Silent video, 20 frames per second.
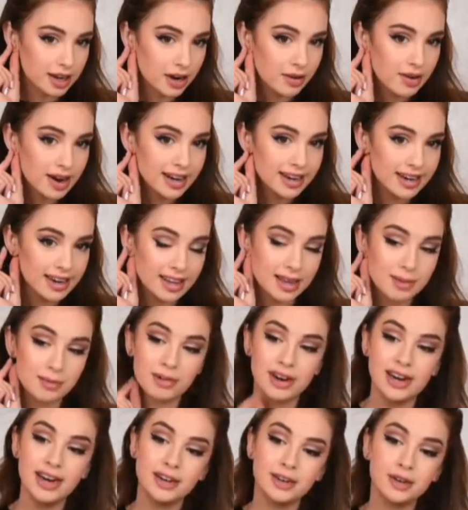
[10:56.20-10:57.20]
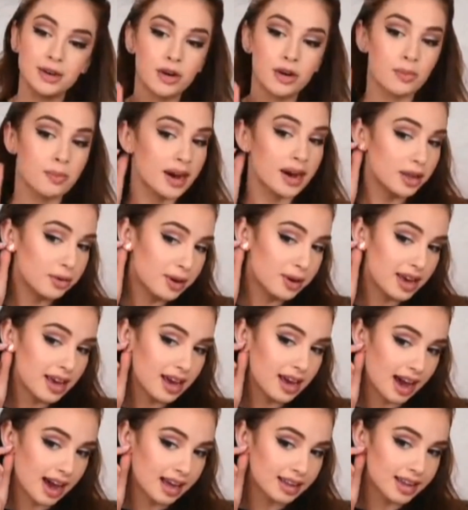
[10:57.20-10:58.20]
Alright, and I'm ready to go. By the
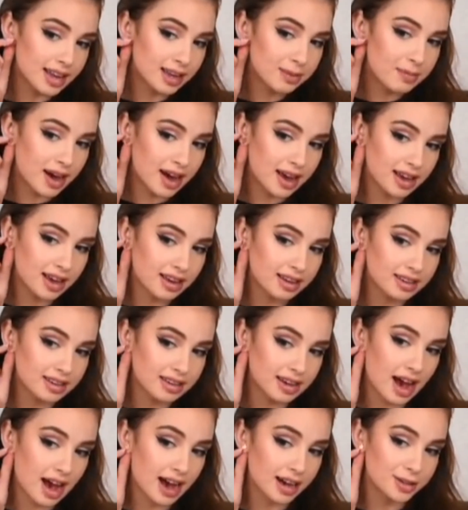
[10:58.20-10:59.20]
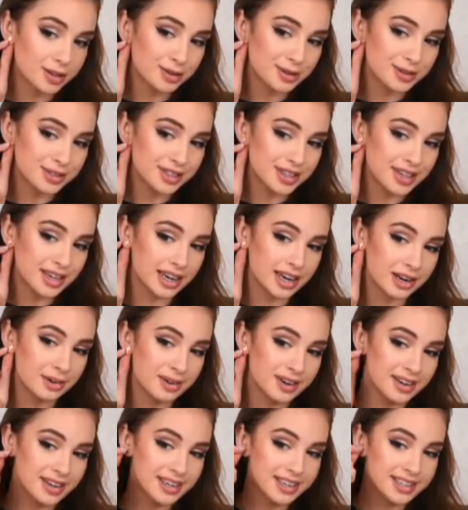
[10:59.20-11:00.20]
way, I like my cactus
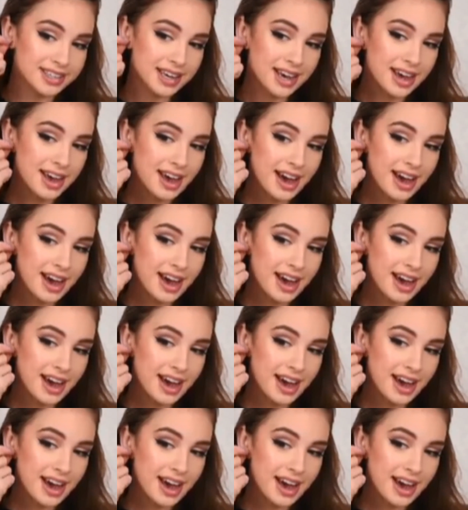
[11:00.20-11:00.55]
earrings.